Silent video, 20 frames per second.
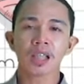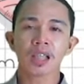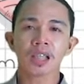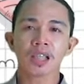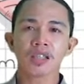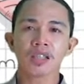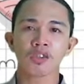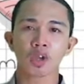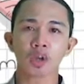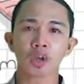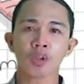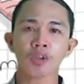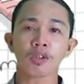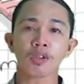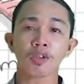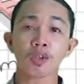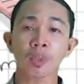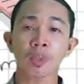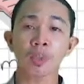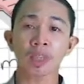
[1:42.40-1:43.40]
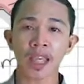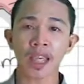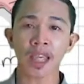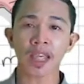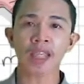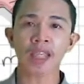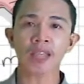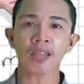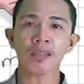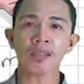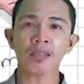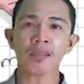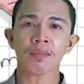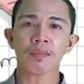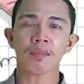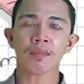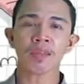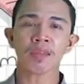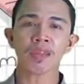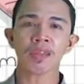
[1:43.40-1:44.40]
So to begin,
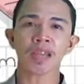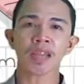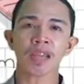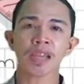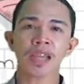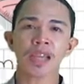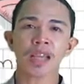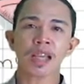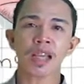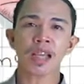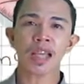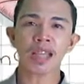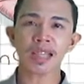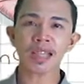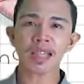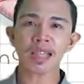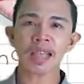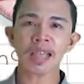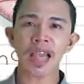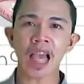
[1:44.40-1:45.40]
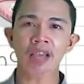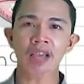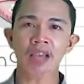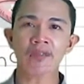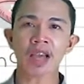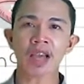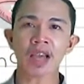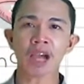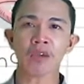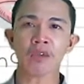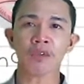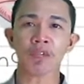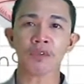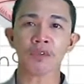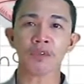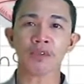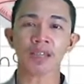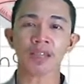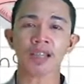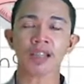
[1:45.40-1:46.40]
let us have our
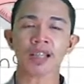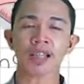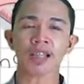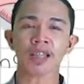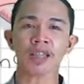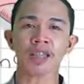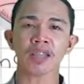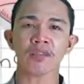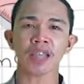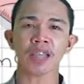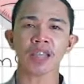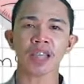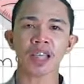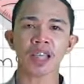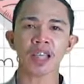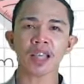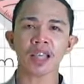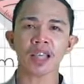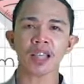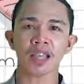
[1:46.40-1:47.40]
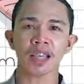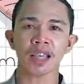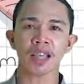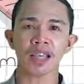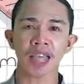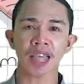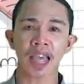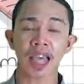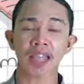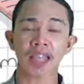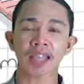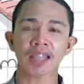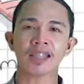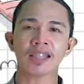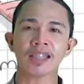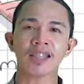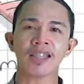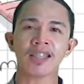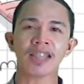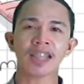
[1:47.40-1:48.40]
first activity
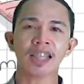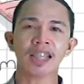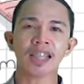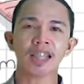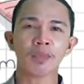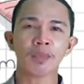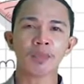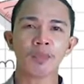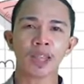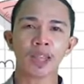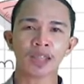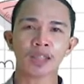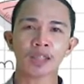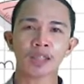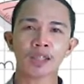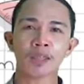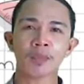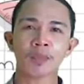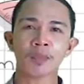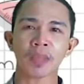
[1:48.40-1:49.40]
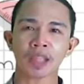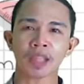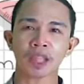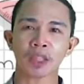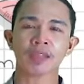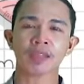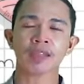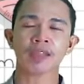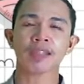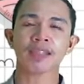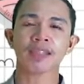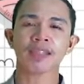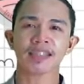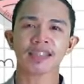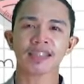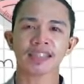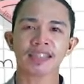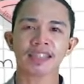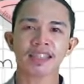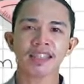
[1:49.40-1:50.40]
entitled Picture Picture.
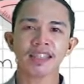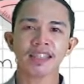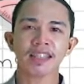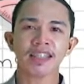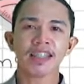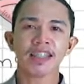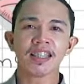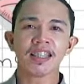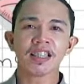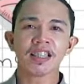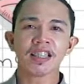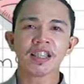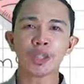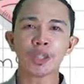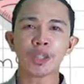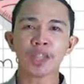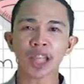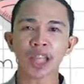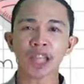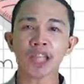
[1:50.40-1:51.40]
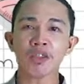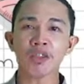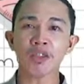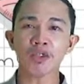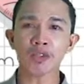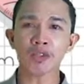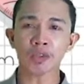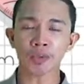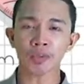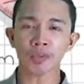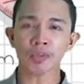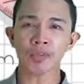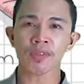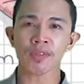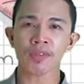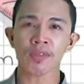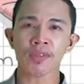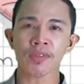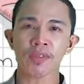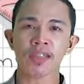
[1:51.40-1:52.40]
You need to
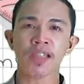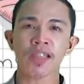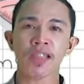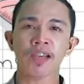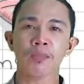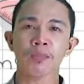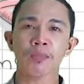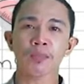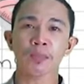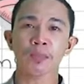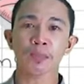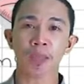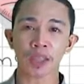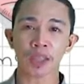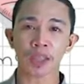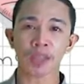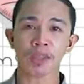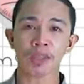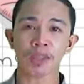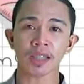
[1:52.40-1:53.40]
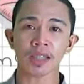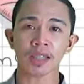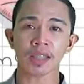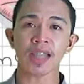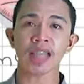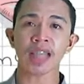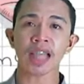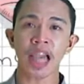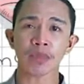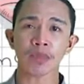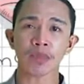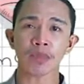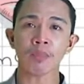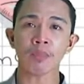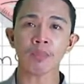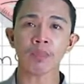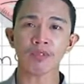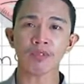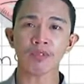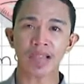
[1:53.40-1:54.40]
use the pictures that I will
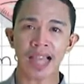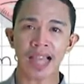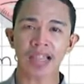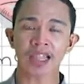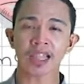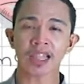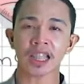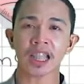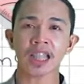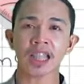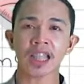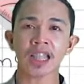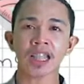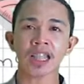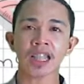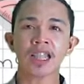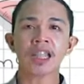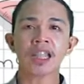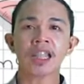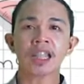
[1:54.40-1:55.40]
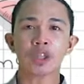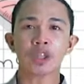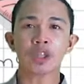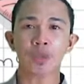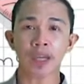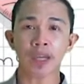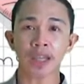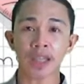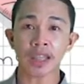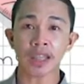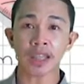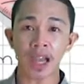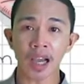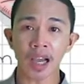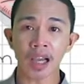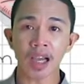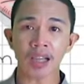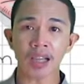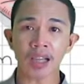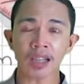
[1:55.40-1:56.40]
be flashing to
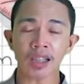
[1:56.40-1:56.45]
unlock